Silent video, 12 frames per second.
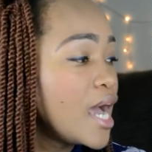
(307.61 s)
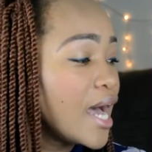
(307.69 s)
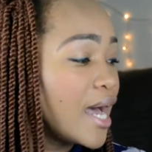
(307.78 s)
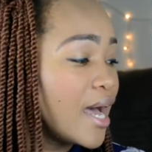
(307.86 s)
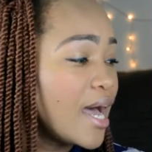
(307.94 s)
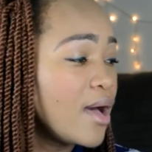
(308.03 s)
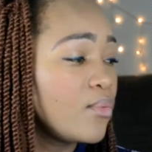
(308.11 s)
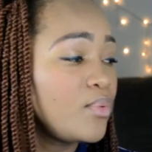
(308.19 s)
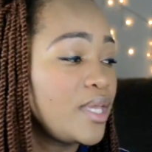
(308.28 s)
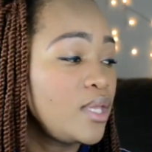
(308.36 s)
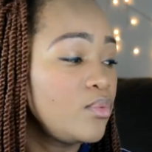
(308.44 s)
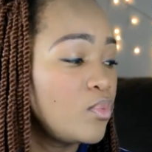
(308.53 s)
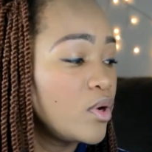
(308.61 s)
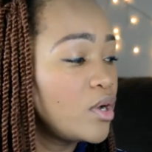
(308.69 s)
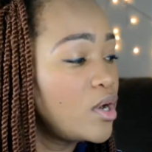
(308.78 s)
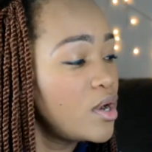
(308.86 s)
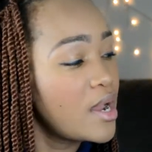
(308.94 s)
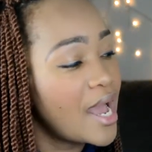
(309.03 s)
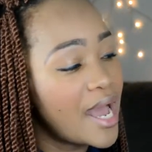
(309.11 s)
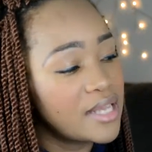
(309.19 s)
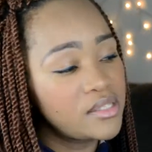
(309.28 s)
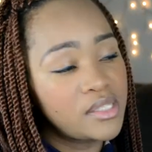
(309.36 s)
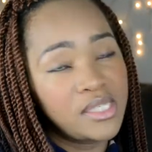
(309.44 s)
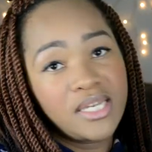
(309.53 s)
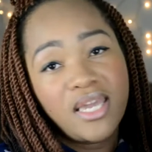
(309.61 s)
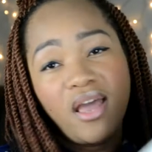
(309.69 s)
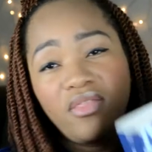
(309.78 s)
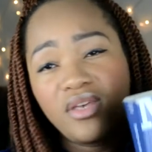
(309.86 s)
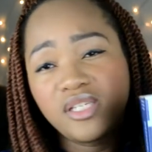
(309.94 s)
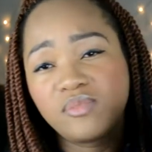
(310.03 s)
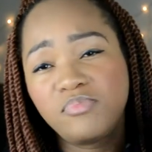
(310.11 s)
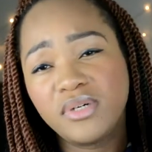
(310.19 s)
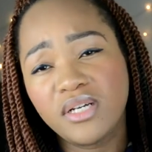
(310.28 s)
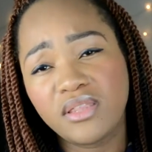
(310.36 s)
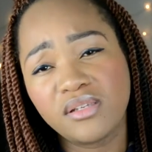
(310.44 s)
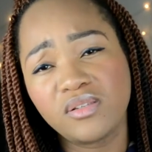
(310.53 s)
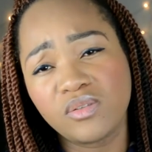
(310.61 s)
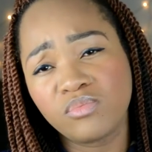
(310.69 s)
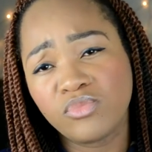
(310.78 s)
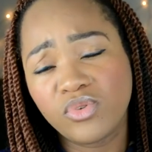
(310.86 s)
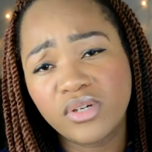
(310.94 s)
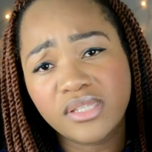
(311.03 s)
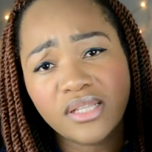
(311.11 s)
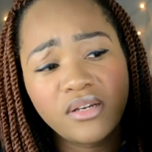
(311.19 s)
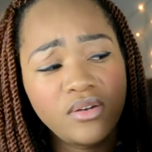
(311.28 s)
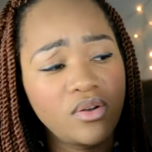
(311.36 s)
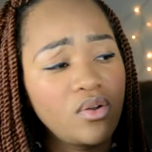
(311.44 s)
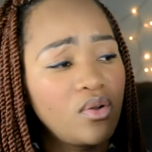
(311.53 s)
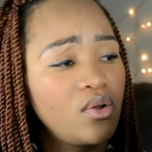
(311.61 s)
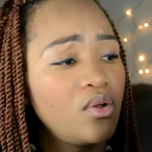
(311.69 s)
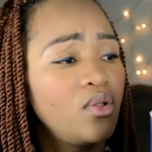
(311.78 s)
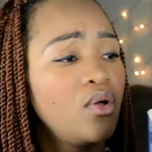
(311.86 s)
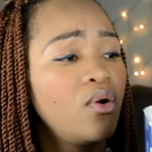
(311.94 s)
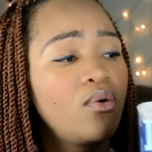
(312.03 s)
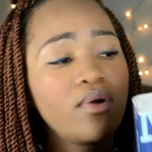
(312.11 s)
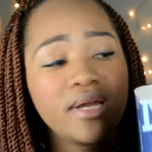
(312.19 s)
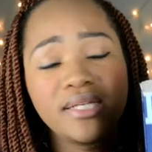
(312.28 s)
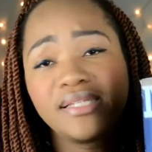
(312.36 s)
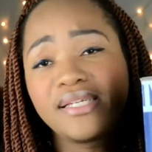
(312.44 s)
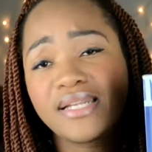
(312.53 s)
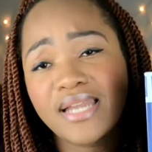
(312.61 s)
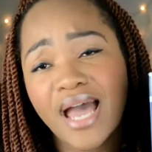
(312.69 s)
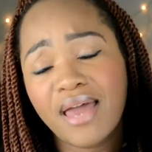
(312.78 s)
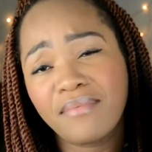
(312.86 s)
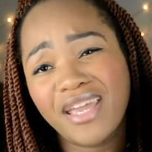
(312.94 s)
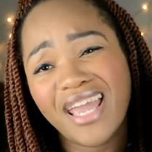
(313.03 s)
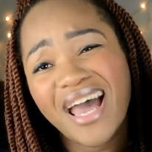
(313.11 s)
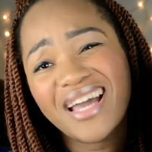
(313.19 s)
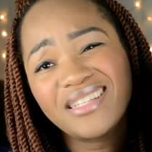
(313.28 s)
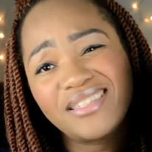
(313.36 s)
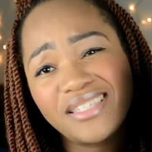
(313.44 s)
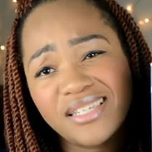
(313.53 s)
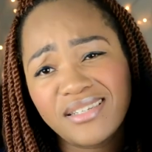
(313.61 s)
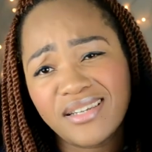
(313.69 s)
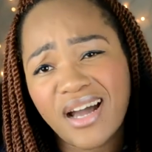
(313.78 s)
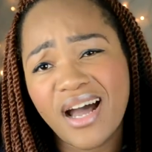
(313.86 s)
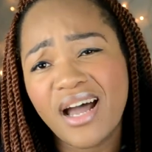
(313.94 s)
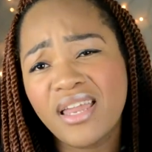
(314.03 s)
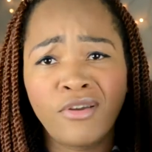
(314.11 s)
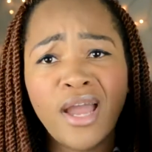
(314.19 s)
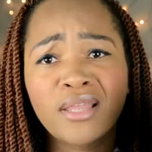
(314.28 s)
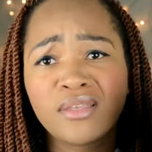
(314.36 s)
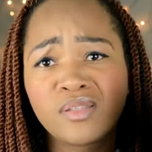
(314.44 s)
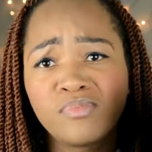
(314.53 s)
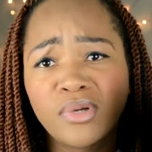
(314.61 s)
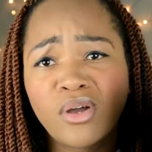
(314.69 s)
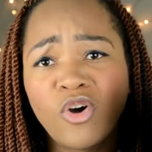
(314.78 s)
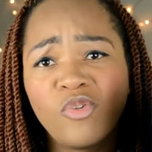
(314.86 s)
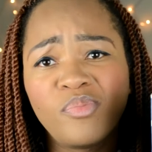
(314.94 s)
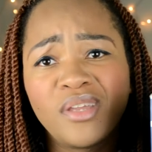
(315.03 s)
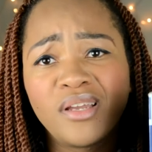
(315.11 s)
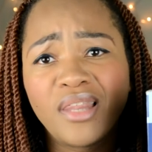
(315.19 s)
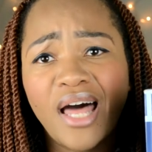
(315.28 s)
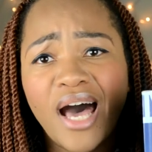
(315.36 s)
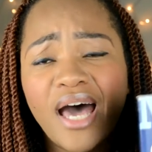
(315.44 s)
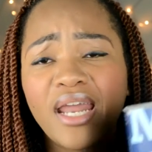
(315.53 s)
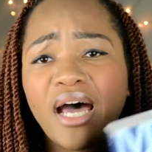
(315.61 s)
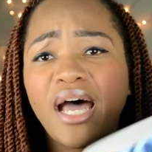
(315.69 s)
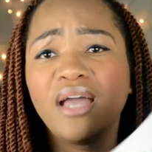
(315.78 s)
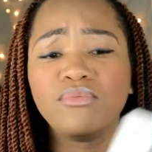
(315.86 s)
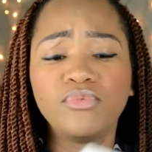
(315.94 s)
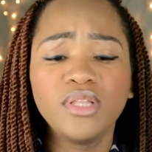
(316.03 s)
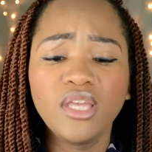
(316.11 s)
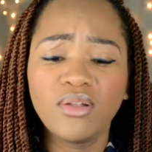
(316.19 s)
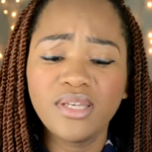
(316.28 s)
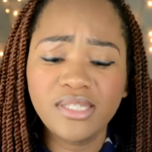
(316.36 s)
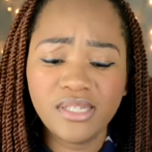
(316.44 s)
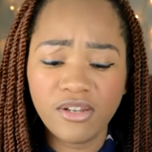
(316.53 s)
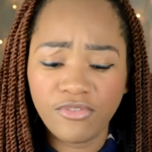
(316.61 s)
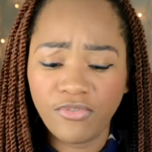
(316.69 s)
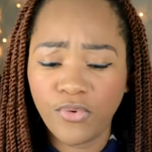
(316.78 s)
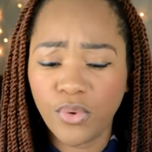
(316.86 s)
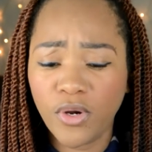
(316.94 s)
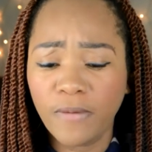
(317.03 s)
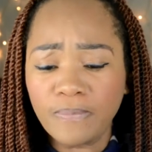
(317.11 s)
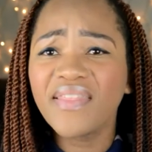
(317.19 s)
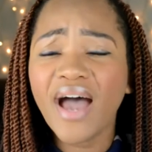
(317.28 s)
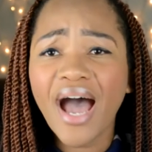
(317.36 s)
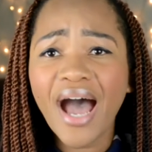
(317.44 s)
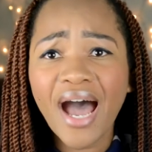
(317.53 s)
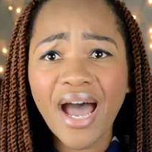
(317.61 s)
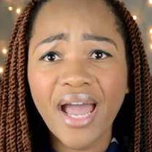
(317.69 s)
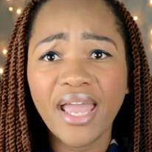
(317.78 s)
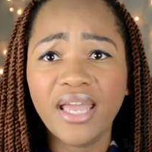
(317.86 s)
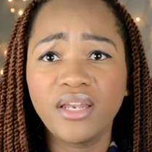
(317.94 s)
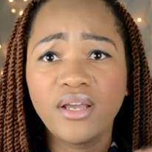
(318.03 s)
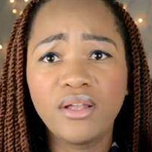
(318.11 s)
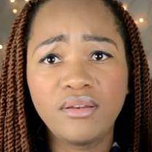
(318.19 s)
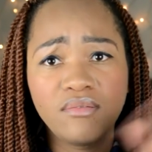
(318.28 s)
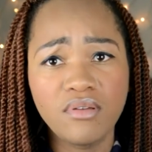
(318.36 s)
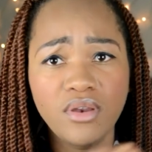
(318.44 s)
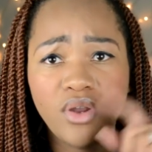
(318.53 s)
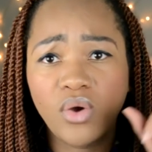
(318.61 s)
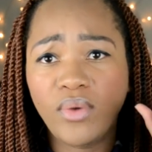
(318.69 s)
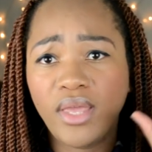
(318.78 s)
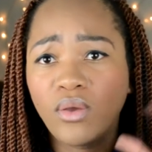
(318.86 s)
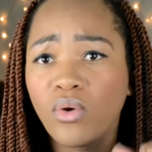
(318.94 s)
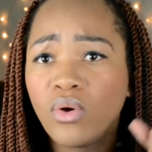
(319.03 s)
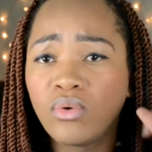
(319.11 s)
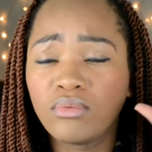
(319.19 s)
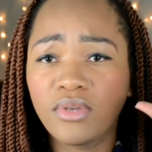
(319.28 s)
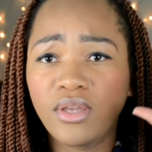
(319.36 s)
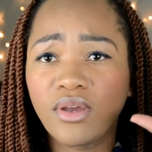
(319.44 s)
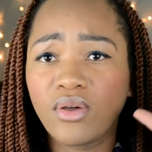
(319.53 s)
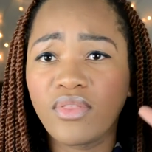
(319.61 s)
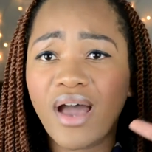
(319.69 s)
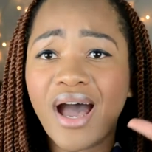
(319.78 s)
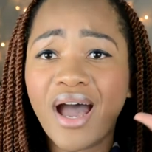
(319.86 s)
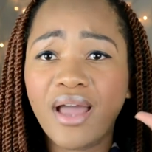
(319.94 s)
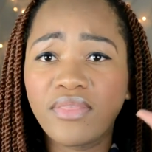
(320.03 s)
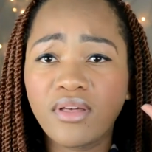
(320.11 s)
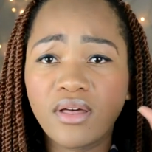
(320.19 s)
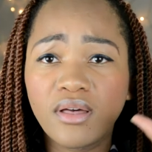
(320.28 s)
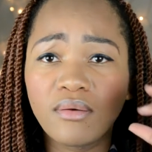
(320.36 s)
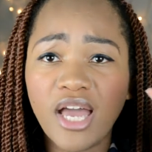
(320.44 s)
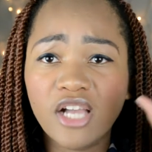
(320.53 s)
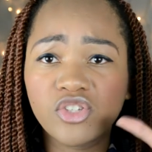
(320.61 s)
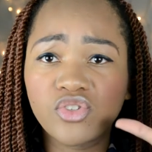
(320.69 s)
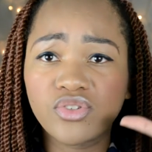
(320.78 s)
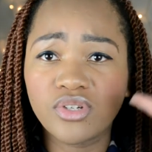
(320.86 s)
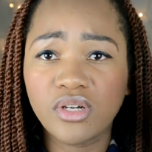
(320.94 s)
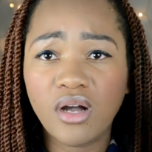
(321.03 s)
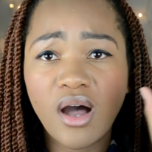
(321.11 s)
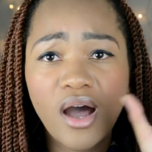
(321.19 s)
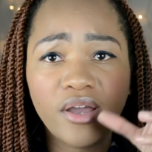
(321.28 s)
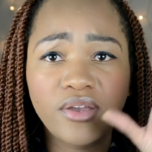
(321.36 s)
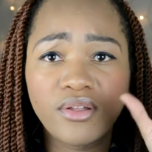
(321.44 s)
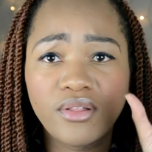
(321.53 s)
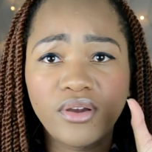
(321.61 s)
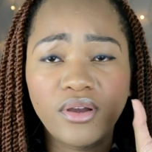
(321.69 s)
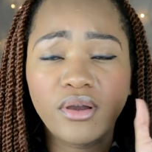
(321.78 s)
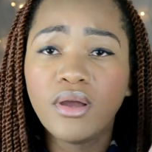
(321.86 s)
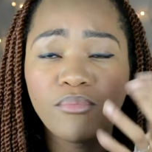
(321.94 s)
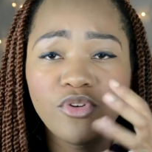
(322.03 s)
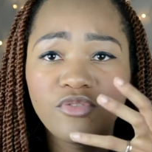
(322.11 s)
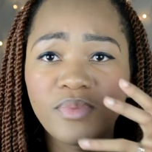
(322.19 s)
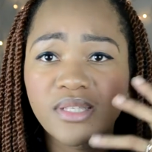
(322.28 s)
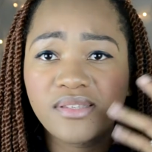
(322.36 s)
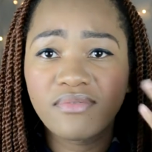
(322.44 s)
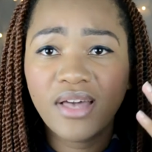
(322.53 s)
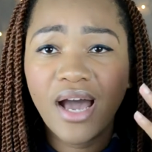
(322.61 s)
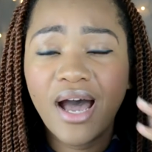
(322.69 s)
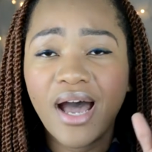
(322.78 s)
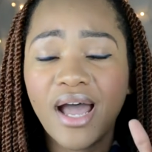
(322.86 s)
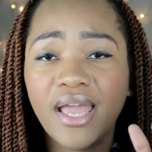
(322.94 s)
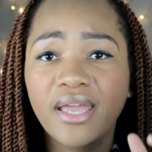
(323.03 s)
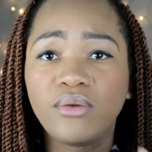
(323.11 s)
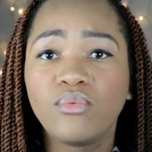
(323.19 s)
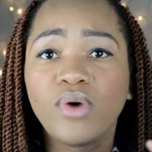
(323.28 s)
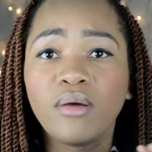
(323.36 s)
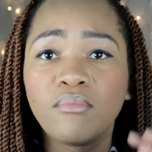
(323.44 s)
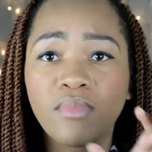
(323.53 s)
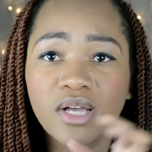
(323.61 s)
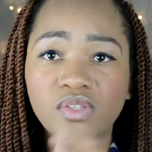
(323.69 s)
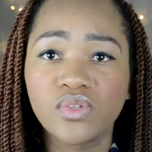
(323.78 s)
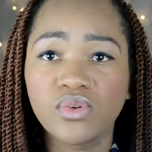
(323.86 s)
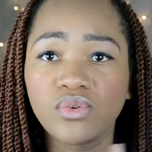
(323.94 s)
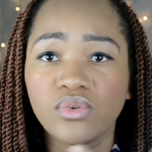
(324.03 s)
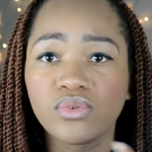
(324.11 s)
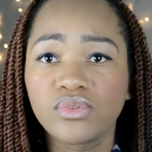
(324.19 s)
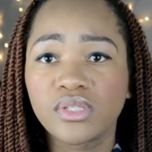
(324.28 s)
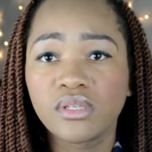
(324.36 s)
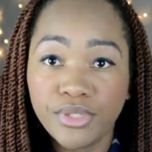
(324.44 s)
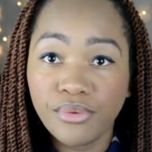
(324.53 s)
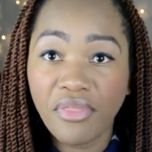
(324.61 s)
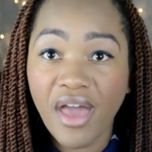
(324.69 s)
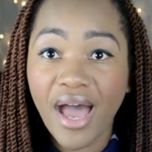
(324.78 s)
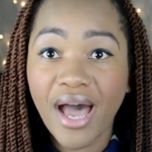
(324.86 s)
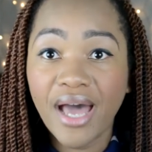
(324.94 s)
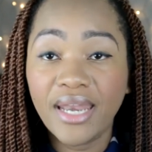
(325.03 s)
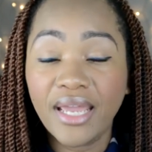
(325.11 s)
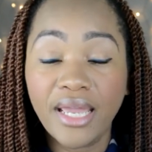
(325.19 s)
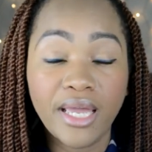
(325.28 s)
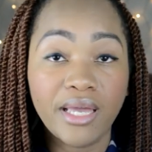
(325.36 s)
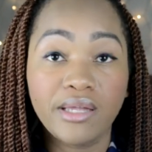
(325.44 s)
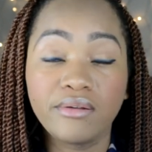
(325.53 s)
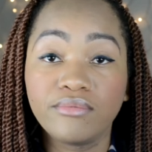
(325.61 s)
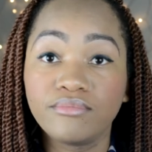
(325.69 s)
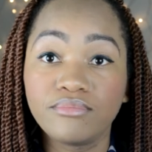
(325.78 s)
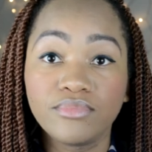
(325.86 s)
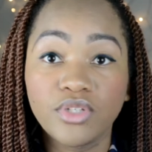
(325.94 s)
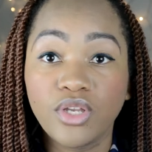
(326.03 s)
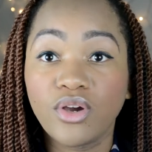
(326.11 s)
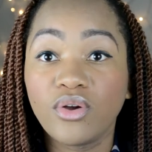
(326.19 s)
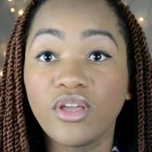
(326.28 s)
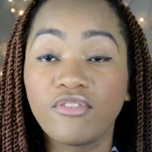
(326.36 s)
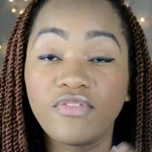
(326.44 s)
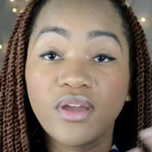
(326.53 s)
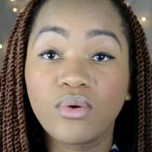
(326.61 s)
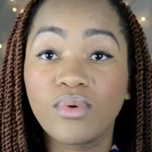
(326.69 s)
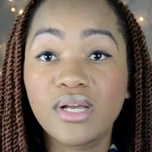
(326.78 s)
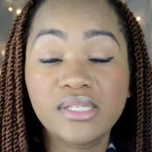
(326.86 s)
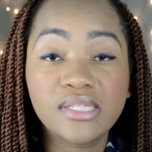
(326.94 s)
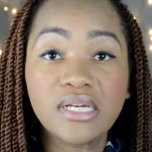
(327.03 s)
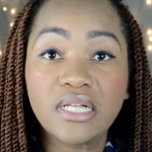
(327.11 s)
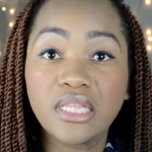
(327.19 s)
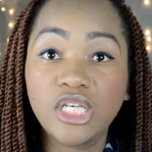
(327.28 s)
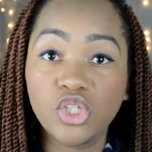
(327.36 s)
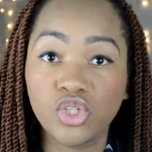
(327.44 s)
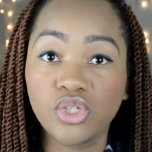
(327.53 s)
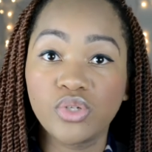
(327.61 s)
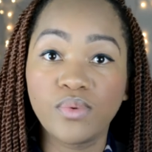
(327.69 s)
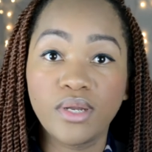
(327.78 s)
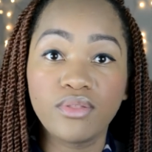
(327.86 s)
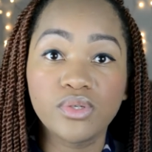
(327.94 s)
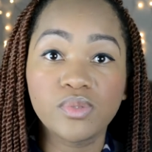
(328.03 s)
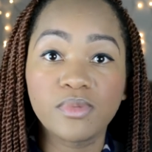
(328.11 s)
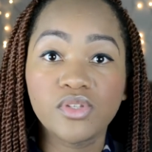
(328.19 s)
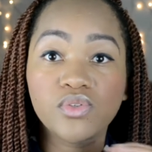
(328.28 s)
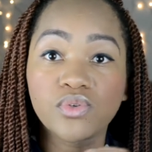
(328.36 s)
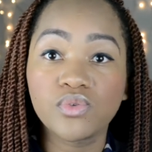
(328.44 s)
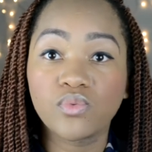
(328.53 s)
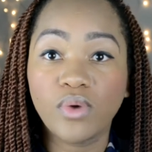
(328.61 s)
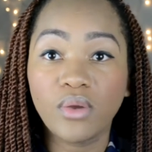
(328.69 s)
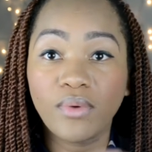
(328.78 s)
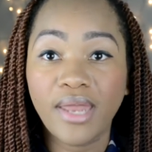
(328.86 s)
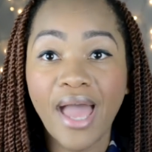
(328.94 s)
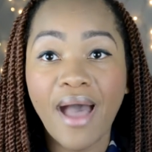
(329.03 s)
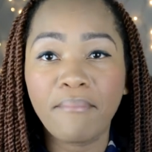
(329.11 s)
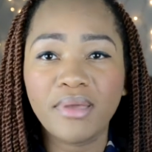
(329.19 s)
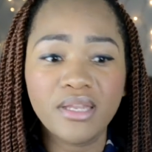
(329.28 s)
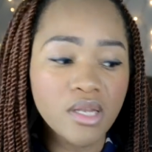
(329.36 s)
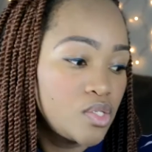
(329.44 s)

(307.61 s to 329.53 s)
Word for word: Uh, we were asked to get this book. This is Moore's clinical oriented anatomy. I did not crack this book open a lot. I really only did it for the eye and, and knowing, you know, the eye, the extraocular movements of the eye and what muscles do that, and you know, if there was a lesion to one of those muscles, what would happen.